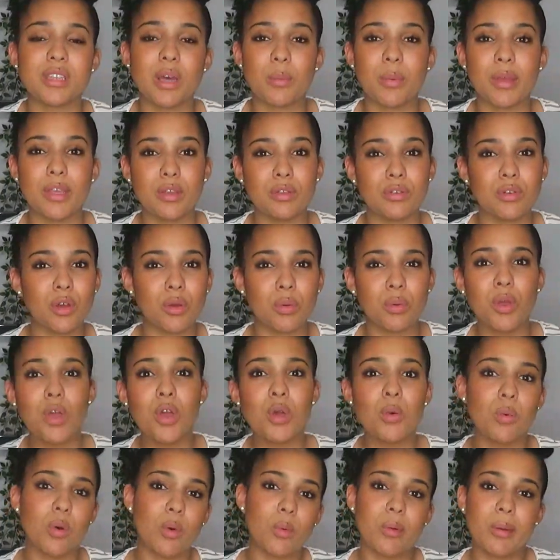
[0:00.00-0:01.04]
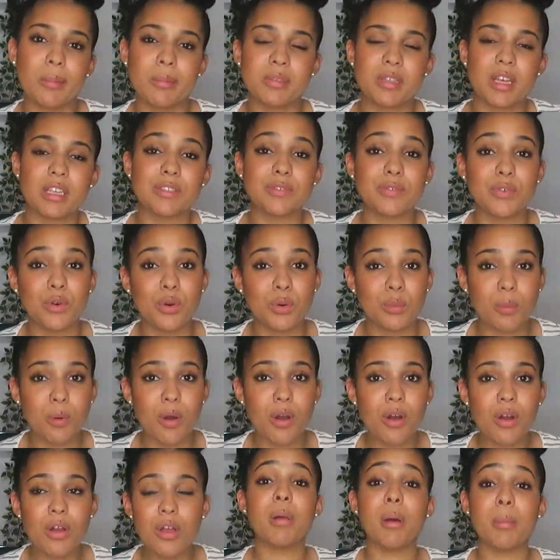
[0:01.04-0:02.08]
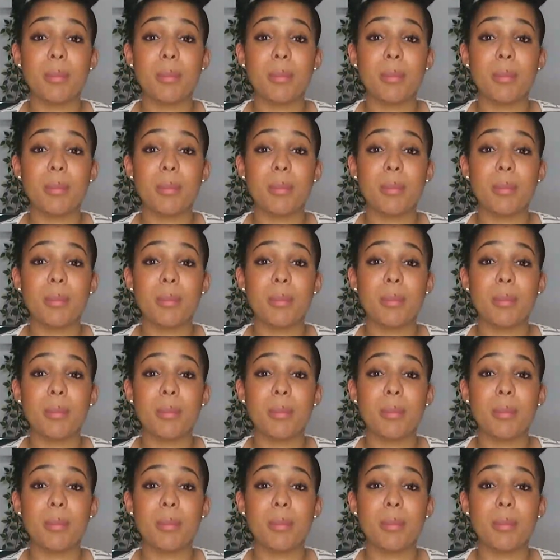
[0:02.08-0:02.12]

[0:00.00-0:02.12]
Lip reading: that way you know what website's for what.